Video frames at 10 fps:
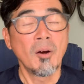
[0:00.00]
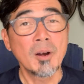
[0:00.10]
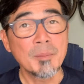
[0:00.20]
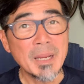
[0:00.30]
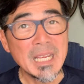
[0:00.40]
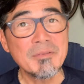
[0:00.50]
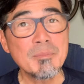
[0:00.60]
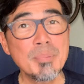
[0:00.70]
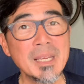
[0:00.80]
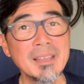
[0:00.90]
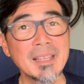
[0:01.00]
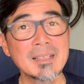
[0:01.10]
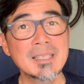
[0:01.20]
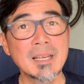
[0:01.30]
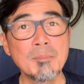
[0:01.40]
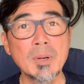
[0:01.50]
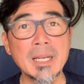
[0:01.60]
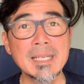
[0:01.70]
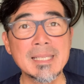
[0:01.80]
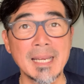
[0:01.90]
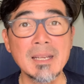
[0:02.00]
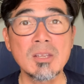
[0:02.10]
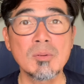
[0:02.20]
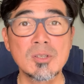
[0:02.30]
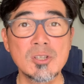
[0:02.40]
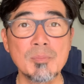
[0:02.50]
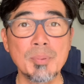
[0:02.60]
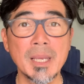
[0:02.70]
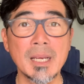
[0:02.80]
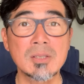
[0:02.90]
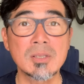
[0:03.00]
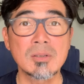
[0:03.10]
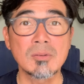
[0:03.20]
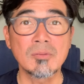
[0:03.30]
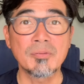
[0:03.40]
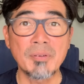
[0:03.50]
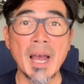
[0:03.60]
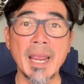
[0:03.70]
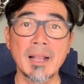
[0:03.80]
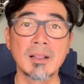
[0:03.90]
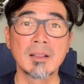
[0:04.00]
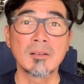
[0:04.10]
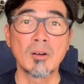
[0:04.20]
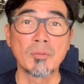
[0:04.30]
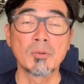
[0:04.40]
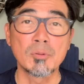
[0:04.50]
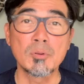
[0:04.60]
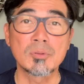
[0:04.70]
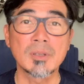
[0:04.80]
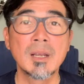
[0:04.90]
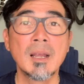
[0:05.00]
Or it may even be that somebody sent you a GPX file of a route